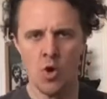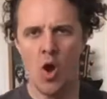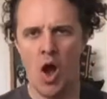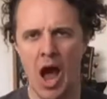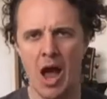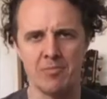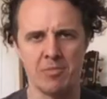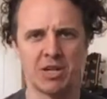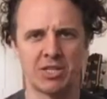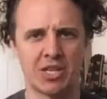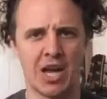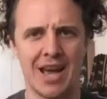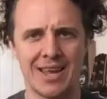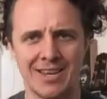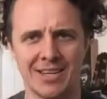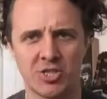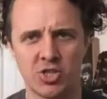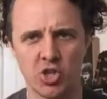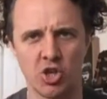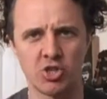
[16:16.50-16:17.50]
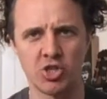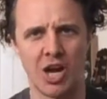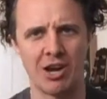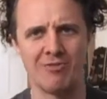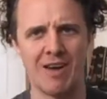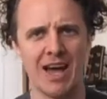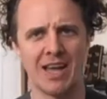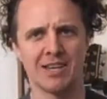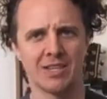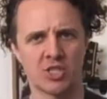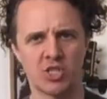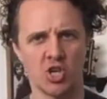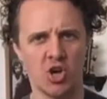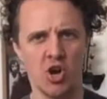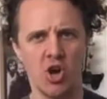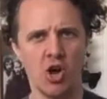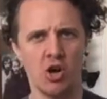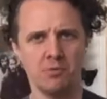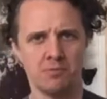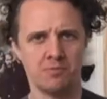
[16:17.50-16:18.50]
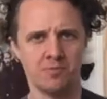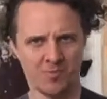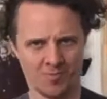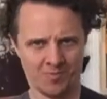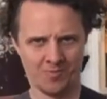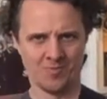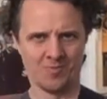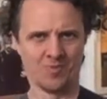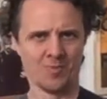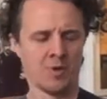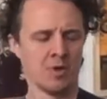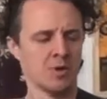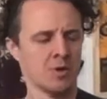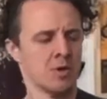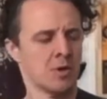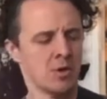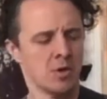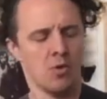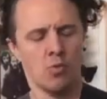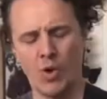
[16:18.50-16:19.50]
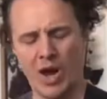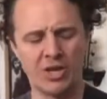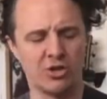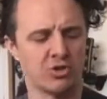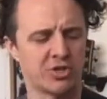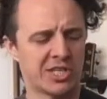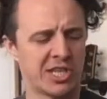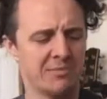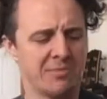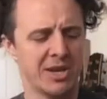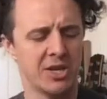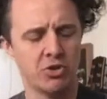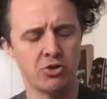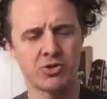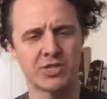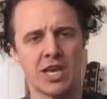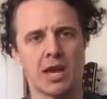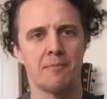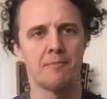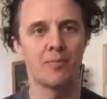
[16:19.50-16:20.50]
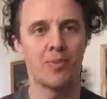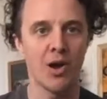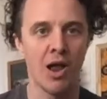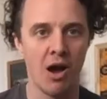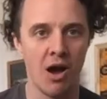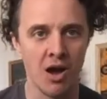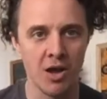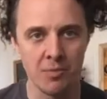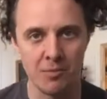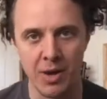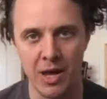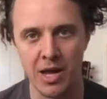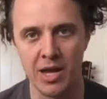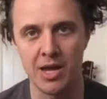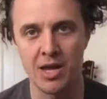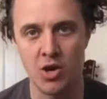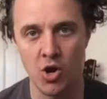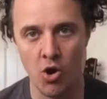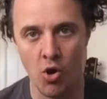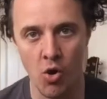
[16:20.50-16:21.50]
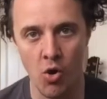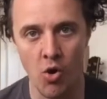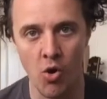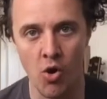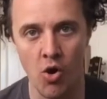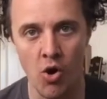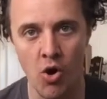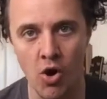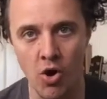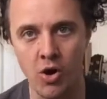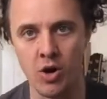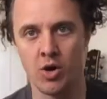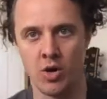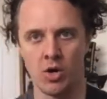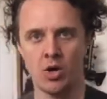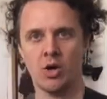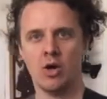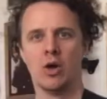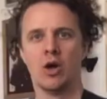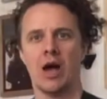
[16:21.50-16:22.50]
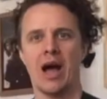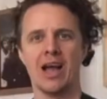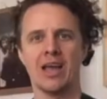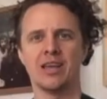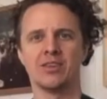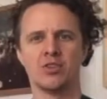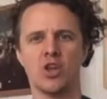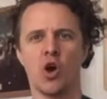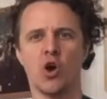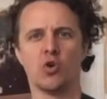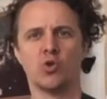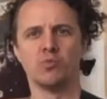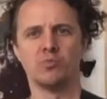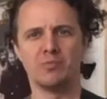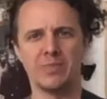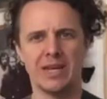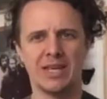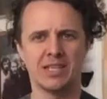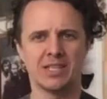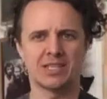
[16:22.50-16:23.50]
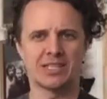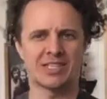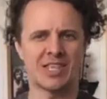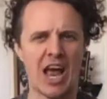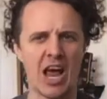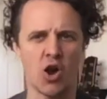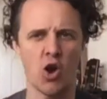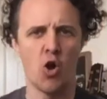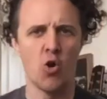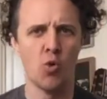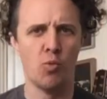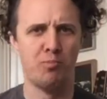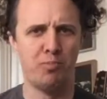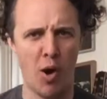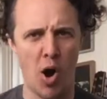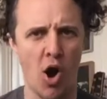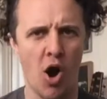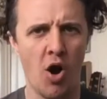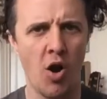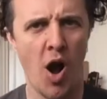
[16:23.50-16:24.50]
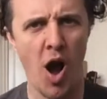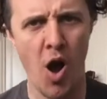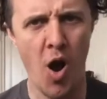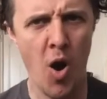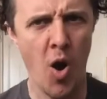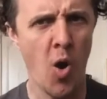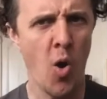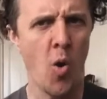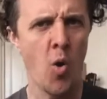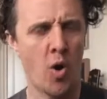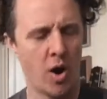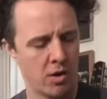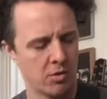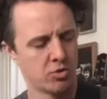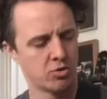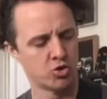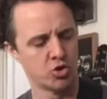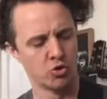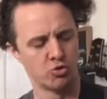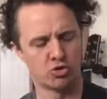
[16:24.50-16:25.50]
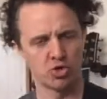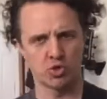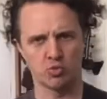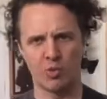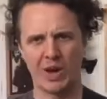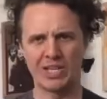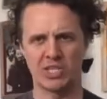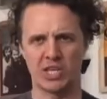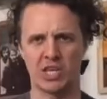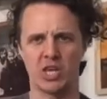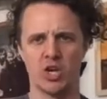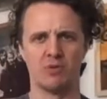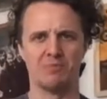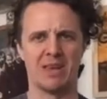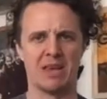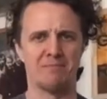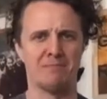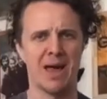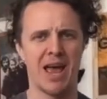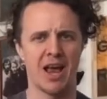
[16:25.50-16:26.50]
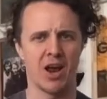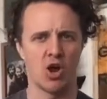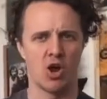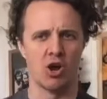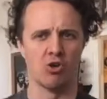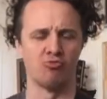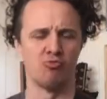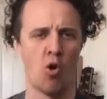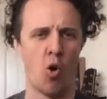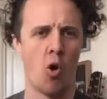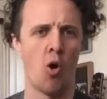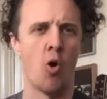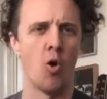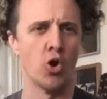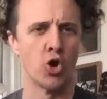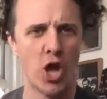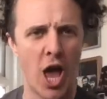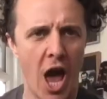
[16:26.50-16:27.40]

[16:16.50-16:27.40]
I'm a dinosaur, tyrannosaur. When you see me, you say, blimey, core. I ain't no king stego bore, oh! You just wait to hear me mega roar,